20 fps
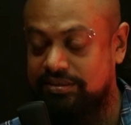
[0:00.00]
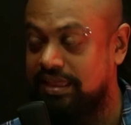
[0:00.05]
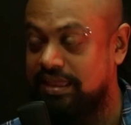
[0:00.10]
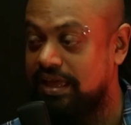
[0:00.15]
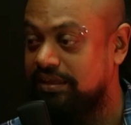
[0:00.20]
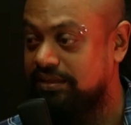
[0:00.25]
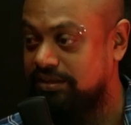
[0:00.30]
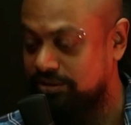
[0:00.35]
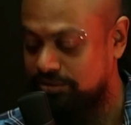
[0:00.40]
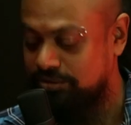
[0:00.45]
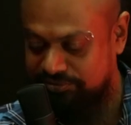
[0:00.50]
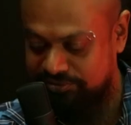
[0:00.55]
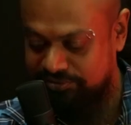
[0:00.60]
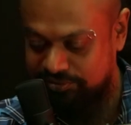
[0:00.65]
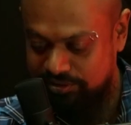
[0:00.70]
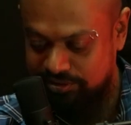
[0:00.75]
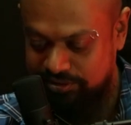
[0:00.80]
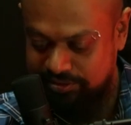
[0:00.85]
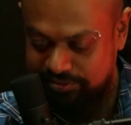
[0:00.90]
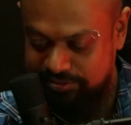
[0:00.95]
Thank you
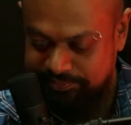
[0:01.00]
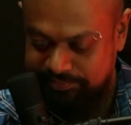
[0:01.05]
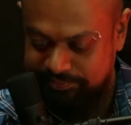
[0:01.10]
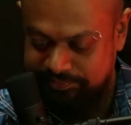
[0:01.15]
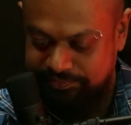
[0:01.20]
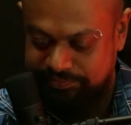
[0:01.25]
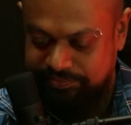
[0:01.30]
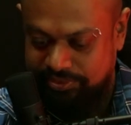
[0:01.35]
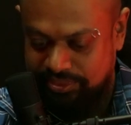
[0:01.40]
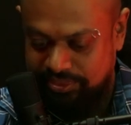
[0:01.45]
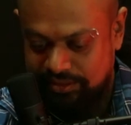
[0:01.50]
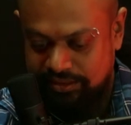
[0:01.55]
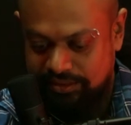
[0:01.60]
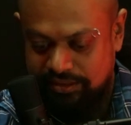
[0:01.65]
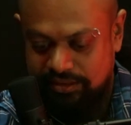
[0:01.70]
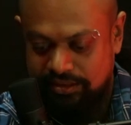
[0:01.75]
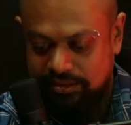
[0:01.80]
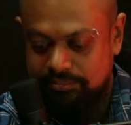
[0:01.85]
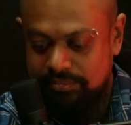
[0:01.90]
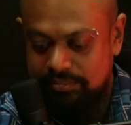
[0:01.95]
for
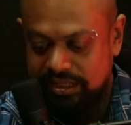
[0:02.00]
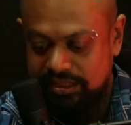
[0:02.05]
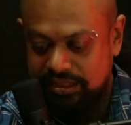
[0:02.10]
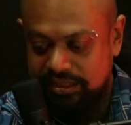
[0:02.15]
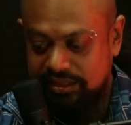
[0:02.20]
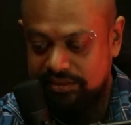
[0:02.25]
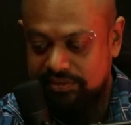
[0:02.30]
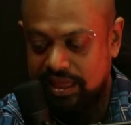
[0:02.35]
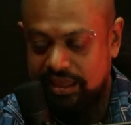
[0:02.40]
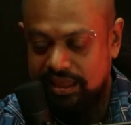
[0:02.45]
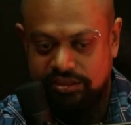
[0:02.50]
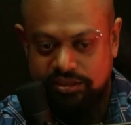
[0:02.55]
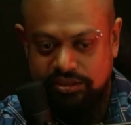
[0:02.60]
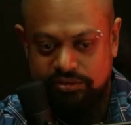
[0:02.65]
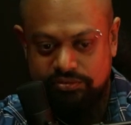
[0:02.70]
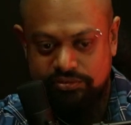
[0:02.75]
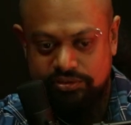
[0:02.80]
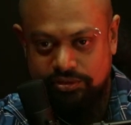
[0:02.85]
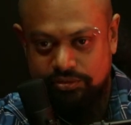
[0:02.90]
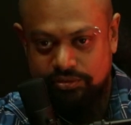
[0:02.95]
being here. Thank
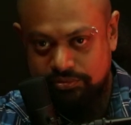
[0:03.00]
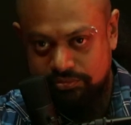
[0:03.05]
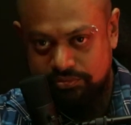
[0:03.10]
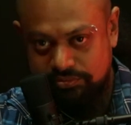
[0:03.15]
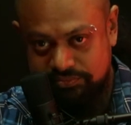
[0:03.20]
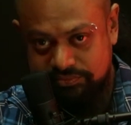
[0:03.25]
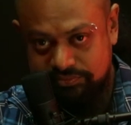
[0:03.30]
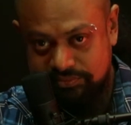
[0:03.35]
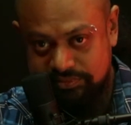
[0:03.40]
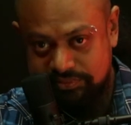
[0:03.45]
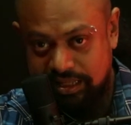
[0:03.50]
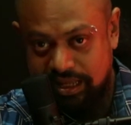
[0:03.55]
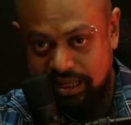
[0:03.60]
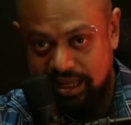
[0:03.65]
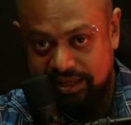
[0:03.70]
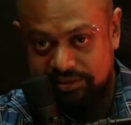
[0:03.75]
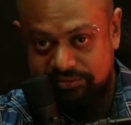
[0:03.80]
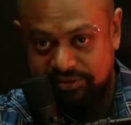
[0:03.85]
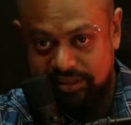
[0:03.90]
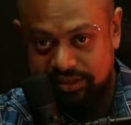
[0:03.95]
you to the
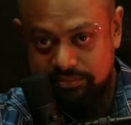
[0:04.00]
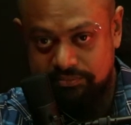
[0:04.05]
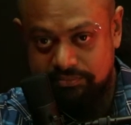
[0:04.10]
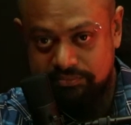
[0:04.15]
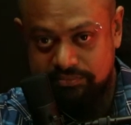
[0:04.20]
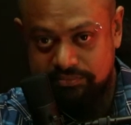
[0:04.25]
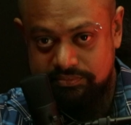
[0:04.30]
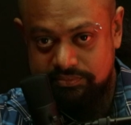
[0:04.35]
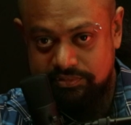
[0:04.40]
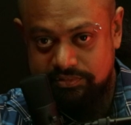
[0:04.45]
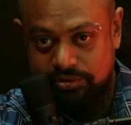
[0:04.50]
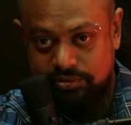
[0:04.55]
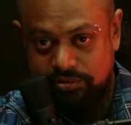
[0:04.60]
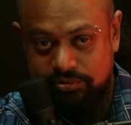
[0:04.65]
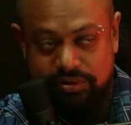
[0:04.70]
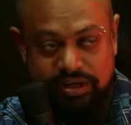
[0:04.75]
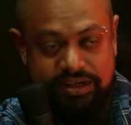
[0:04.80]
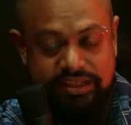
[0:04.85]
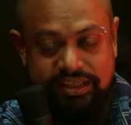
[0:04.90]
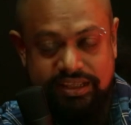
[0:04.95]
iFilm
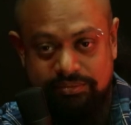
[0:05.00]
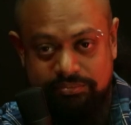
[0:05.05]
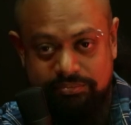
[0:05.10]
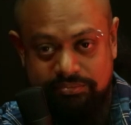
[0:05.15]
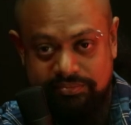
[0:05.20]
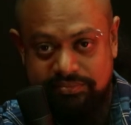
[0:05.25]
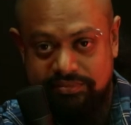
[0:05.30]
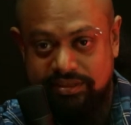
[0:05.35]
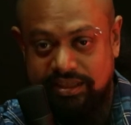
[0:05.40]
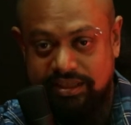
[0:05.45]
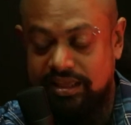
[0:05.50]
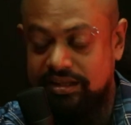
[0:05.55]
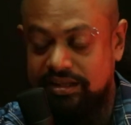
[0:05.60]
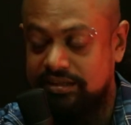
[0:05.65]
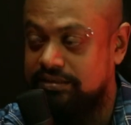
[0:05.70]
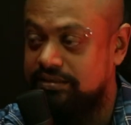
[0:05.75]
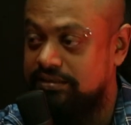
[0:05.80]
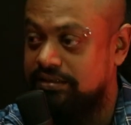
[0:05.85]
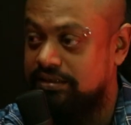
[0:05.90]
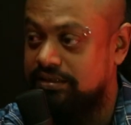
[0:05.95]
crew and team.
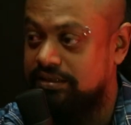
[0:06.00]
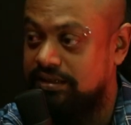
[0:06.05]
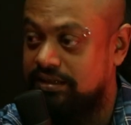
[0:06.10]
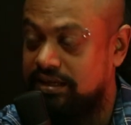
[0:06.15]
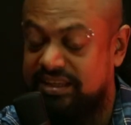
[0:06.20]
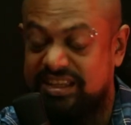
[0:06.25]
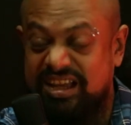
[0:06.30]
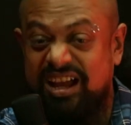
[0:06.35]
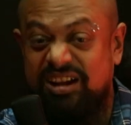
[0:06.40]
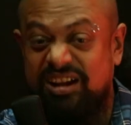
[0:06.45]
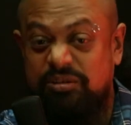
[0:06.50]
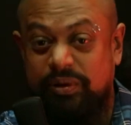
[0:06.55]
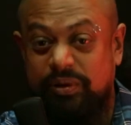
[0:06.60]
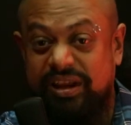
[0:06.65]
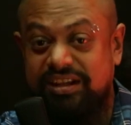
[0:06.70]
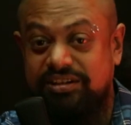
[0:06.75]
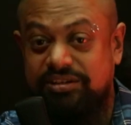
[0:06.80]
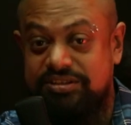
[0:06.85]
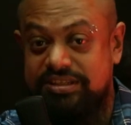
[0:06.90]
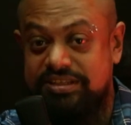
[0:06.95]
And uh, I can't
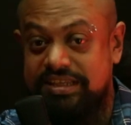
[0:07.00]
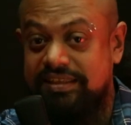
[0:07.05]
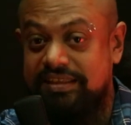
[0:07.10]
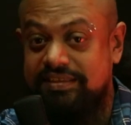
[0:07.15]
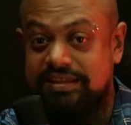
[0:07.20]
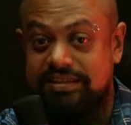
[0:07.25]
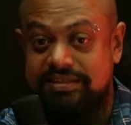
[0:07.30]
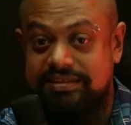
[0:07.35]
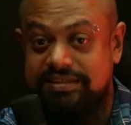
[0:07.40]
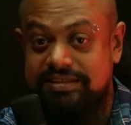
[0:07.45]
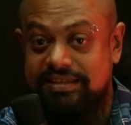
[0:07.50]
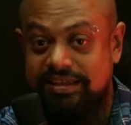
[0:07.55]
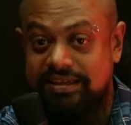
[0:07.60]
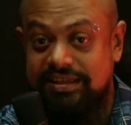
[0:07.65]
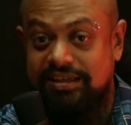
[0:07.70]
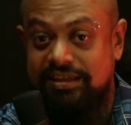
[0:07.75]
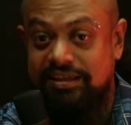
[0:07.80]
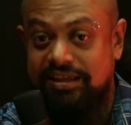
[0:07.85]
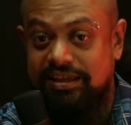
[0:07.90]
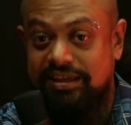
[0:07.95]
wait to see this.
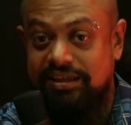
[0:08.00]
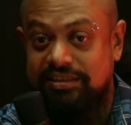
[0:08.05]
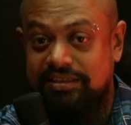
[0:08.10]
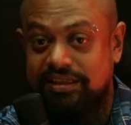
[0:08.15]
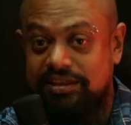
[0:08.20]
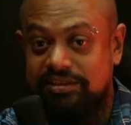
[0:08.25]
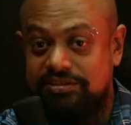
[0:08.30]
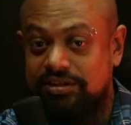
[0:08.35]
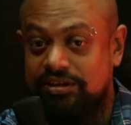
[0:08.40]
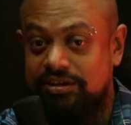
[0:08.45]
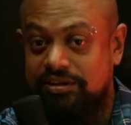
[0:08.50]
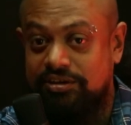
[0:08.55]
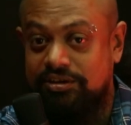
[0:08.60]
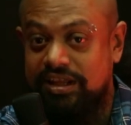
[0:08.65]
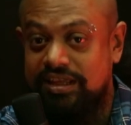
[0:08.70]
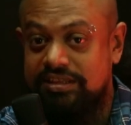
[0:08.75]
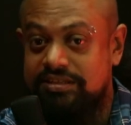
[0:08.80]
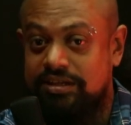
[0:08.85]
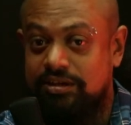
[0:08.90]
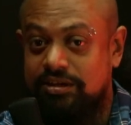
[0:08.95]
I think it's going to
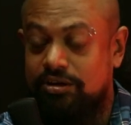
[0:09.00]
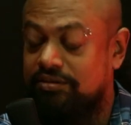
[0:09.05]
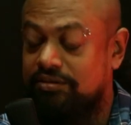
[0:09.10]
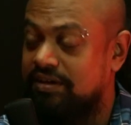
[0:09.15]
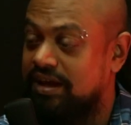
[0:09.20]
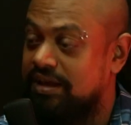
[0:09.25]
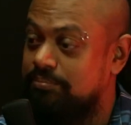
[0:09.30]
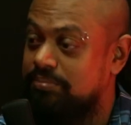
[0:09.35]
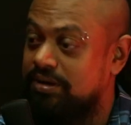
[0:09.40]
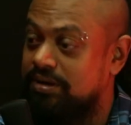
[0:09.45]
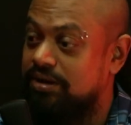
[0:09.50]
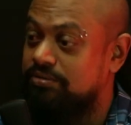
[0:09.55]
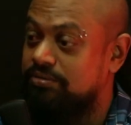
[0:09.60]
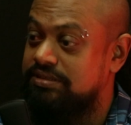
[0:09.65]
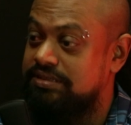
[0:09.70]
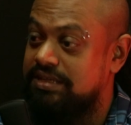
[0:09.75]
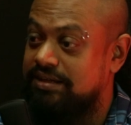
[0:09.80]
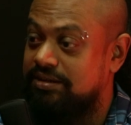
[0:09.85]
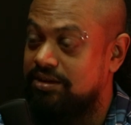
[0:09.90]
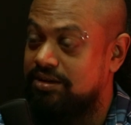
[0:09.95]
raise a lot of
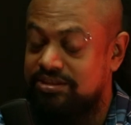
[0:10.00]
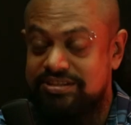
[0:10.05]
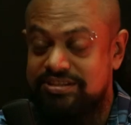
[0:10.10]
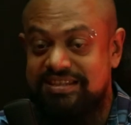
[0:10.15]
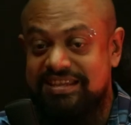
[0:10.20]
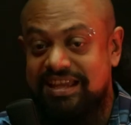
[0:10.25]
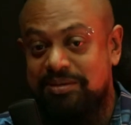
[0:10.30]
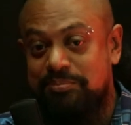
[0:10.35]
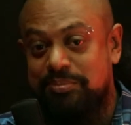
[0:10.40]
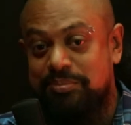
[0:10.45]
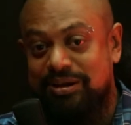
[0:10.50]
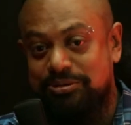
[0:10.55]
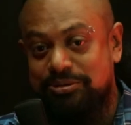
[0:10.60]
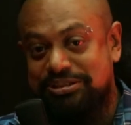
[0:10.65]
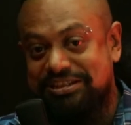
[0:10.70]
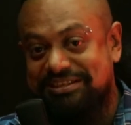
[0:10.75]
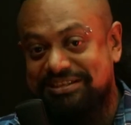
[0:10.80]
eyebrows and not just eyebrows.